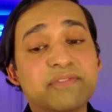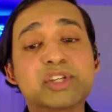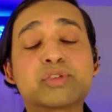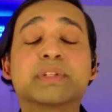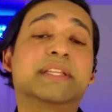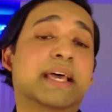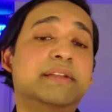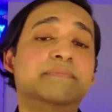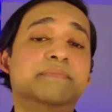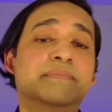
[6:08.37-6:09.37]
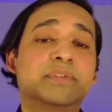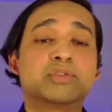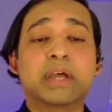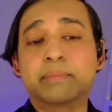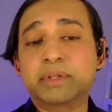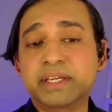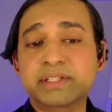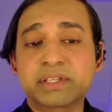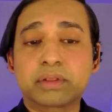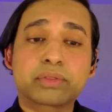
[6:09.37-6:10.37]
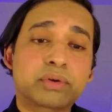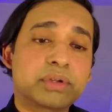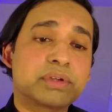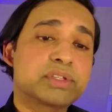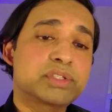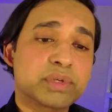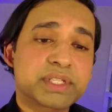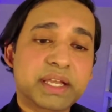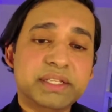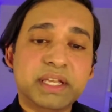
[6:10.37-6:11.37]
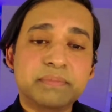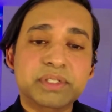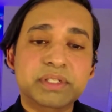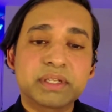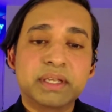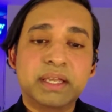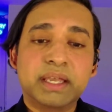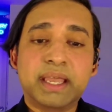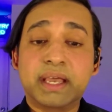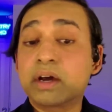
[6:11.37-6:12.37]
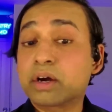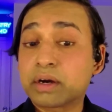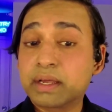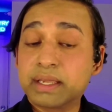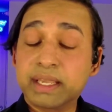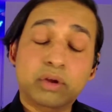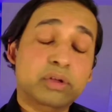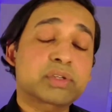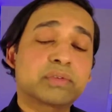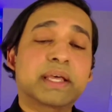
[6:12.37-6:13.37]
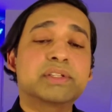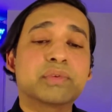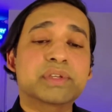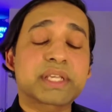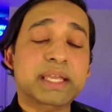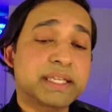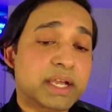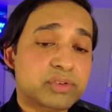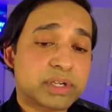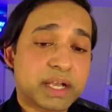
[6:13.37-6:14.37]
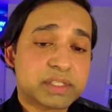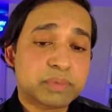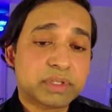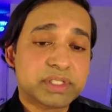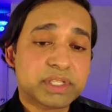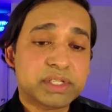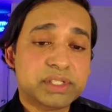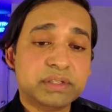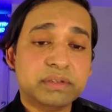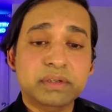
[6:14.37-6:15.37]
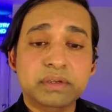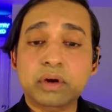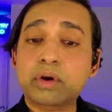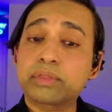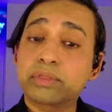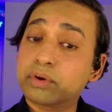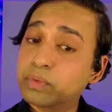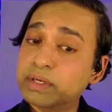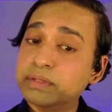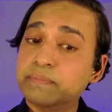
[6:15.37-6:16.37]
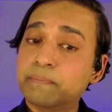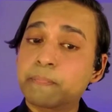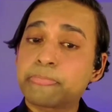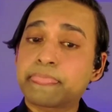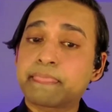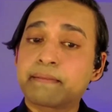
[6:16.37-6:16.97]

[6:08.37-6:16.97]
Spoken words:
that eventually led to Emily's third suicide attempt. It also led to a psychiatric hospitalization, her third one.